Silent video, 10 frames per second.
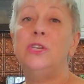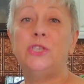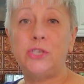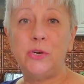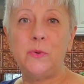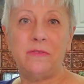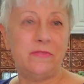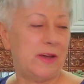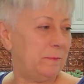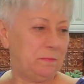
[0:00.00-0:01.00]
two
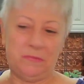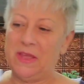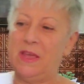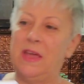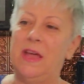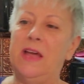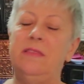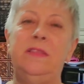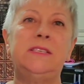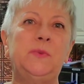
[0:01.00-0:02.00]
of them.
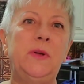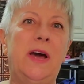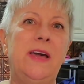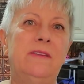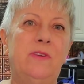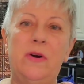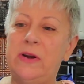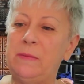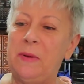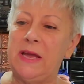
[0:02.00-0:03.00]
And this one I have
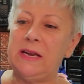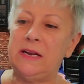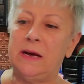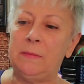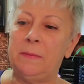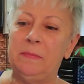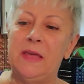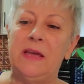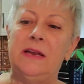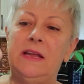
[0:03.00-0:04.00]
already painted up.
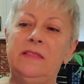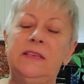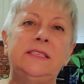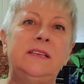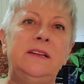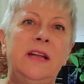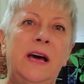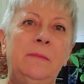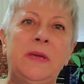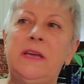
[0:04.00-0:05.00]
Now this little
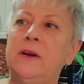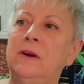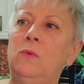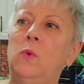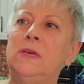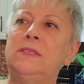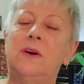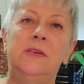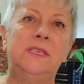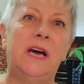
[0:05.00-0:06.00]
knob here was
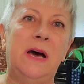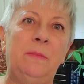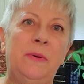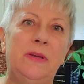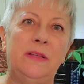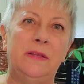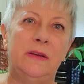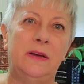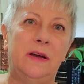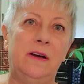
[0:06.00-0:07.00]
on top
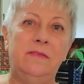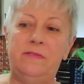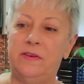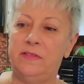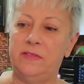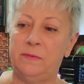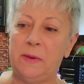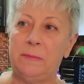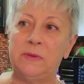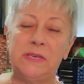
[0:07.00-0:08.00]
of the
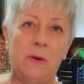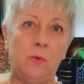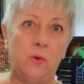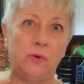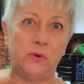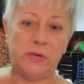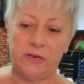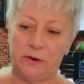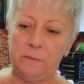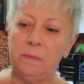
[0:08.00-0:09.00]
paper towel holder
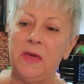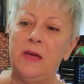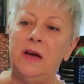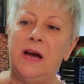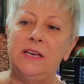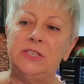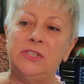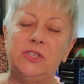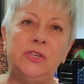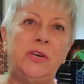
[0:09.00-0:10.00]
here. I
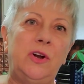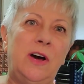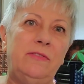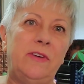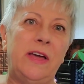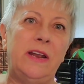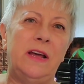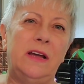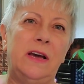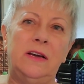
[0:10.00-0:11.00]
just took it off
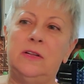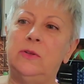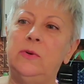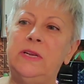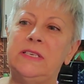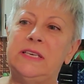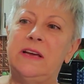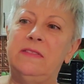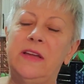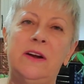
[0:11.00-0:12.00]
and uh, glued it
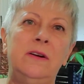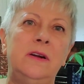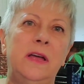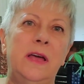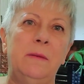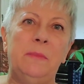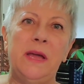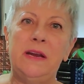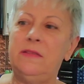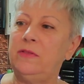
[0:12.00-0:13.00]
down there,
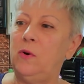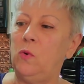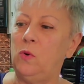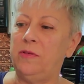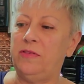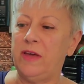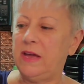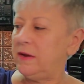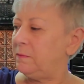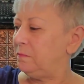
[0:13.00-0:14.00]
painted the whole
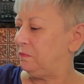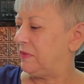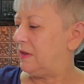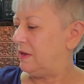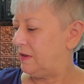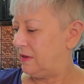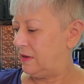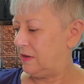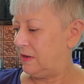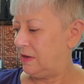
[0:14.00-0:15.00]
thing.
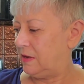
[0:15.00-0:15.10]
I